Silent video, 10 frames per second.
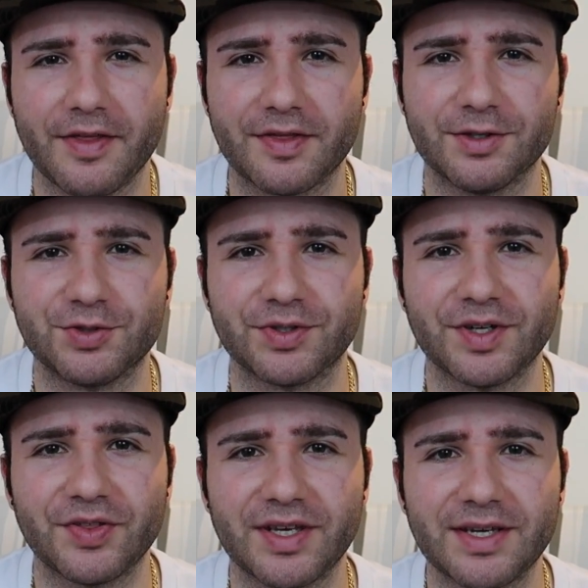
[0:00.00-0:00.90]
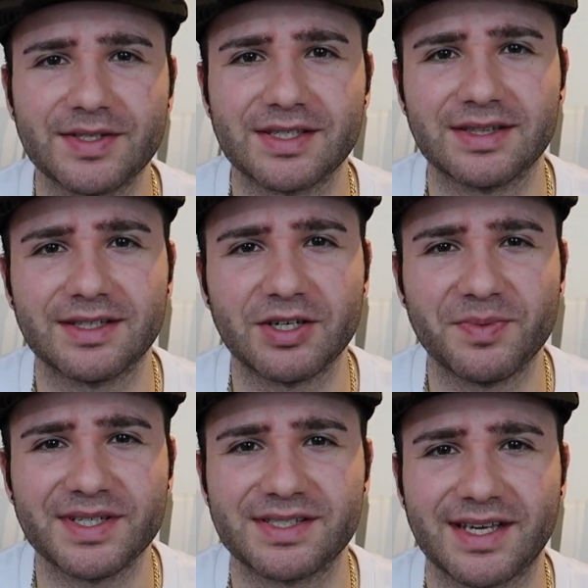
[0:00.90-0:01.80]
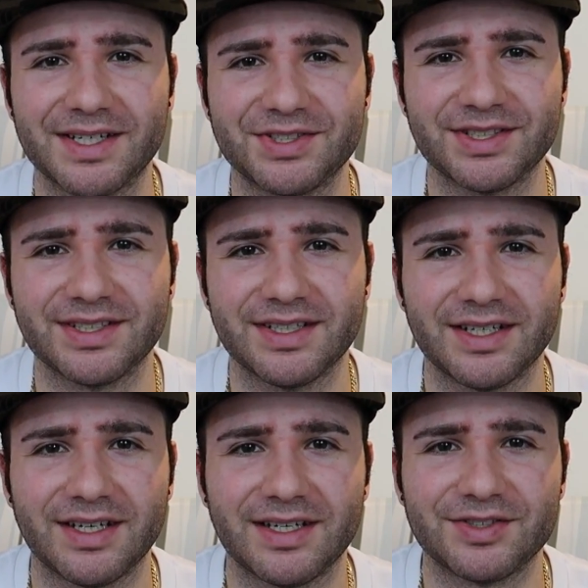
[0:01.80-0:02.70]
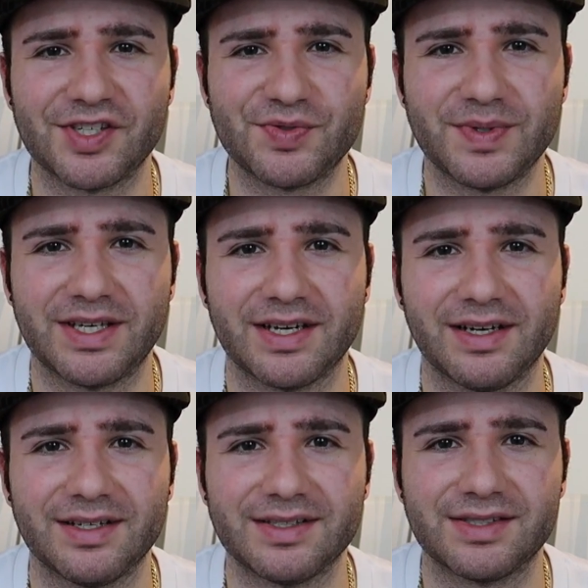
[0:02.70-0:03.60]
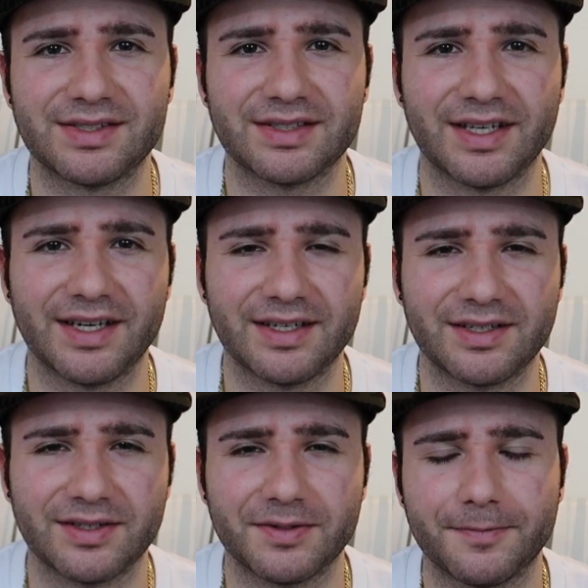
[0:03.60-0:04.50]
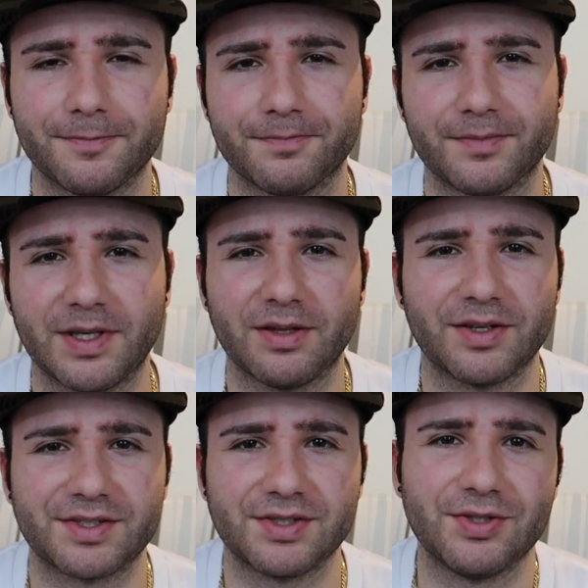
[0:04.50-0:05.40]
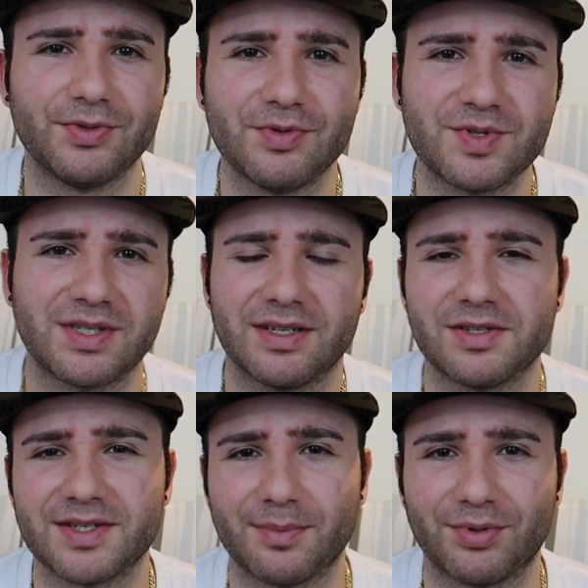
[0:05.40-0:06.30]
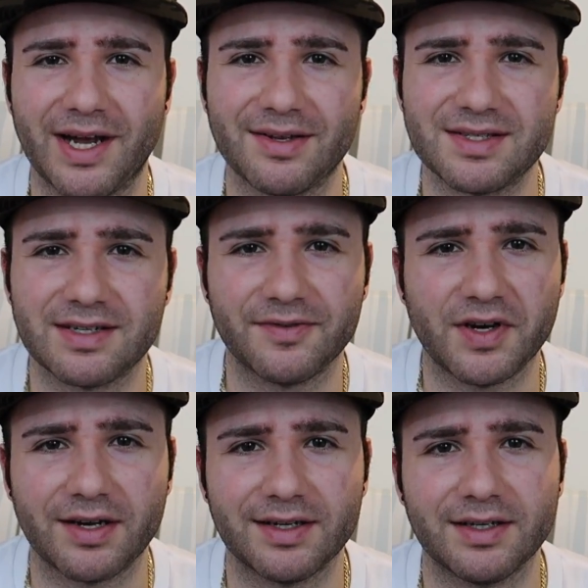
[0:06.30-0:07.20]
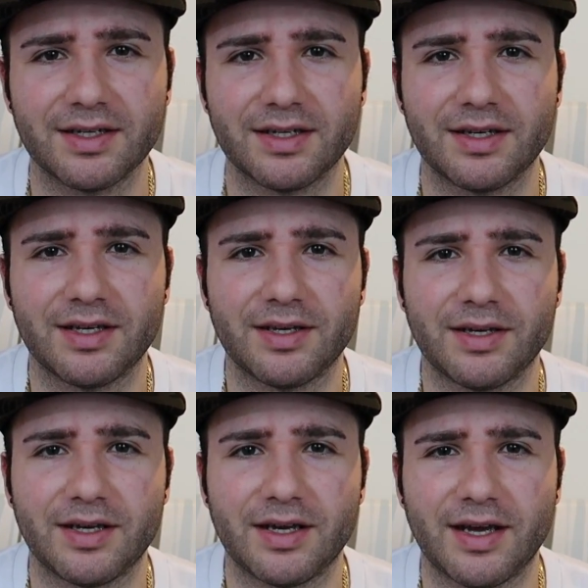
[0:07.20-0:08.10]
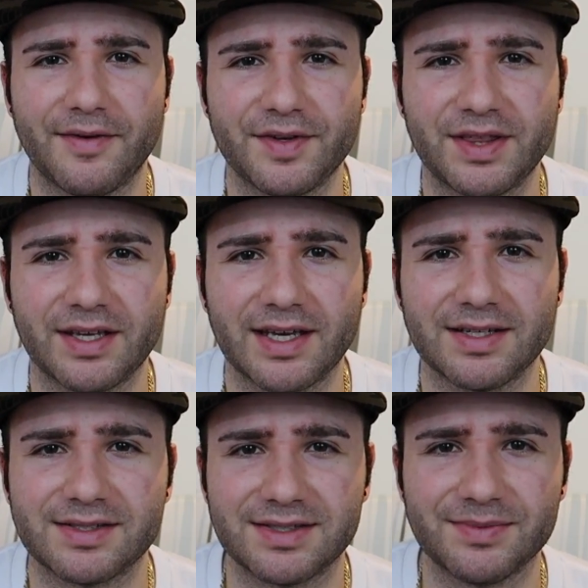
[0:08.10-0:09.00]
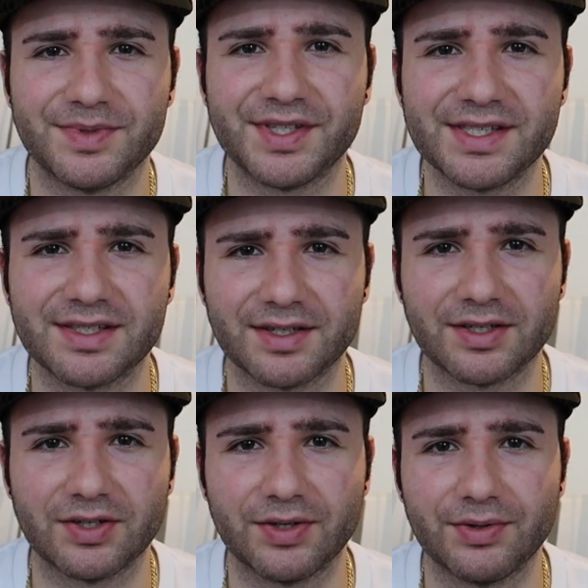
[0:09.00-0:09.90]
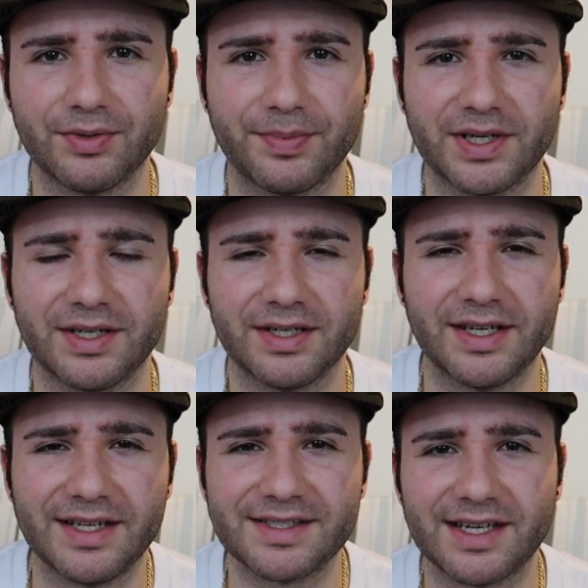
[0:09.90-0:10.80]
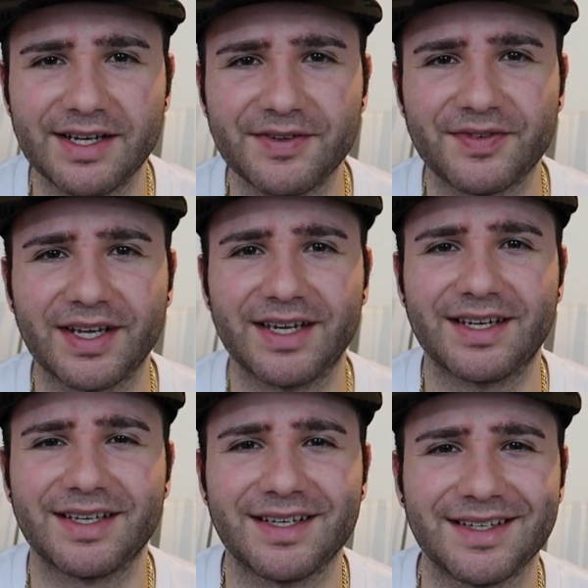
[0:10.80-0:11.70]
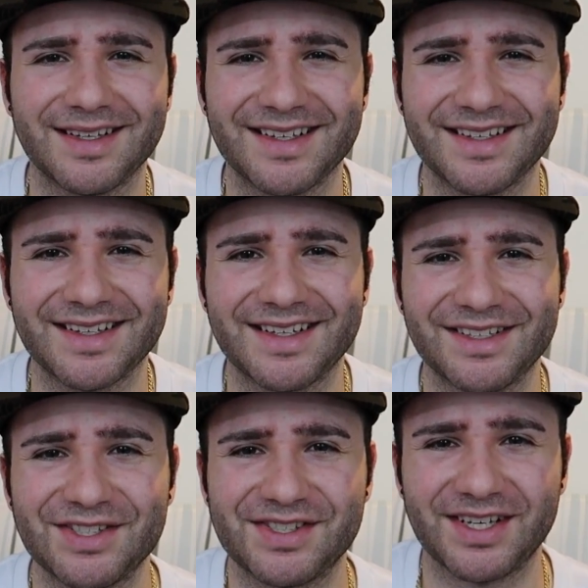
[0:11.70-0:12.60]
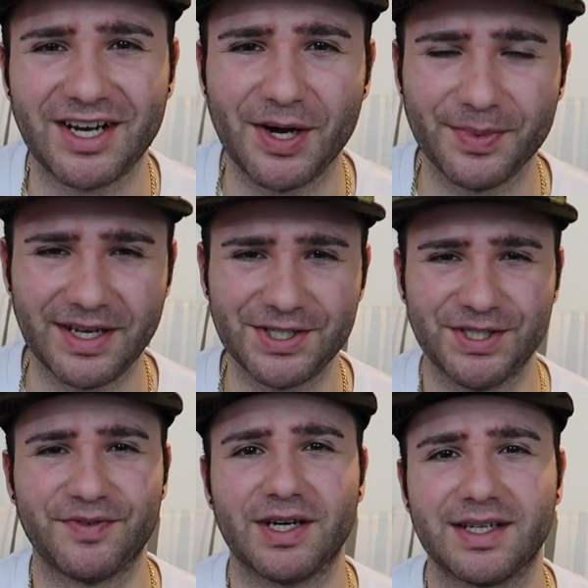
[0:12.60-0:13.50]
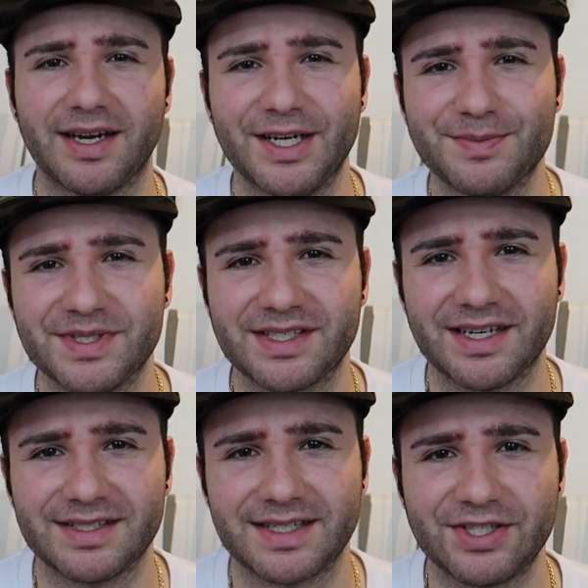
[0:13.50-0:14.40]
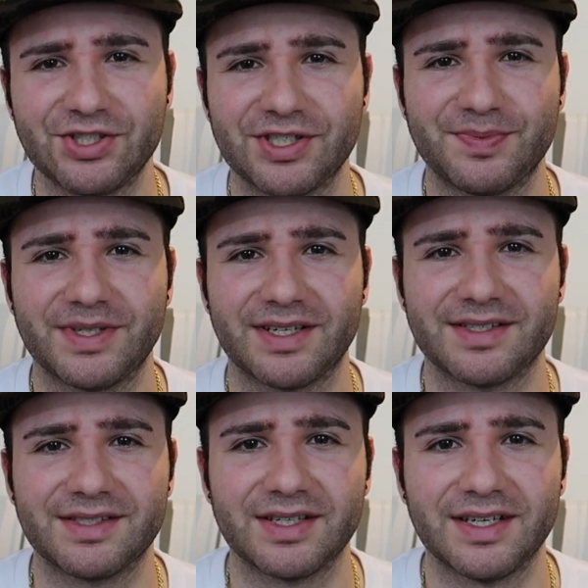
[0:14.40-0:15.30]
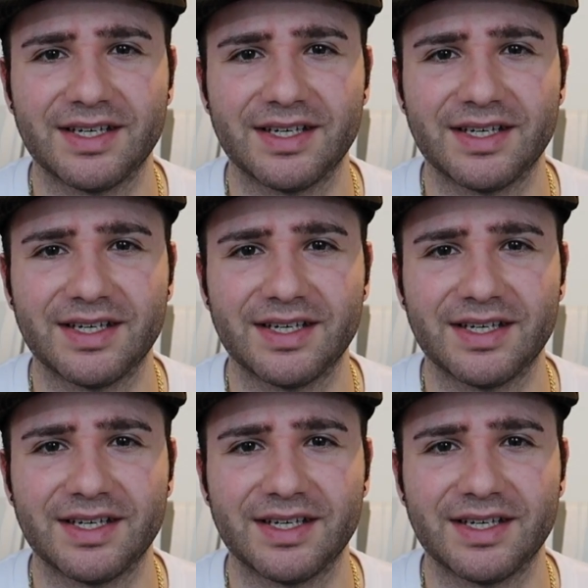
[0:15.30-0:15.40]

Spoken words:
The drill thing is a little bit sketchy just because like it looks used and there's like brown stuff on it. Everything else seemed decently new, but it is kind of like just the combination of all the items is kind of sketchy just because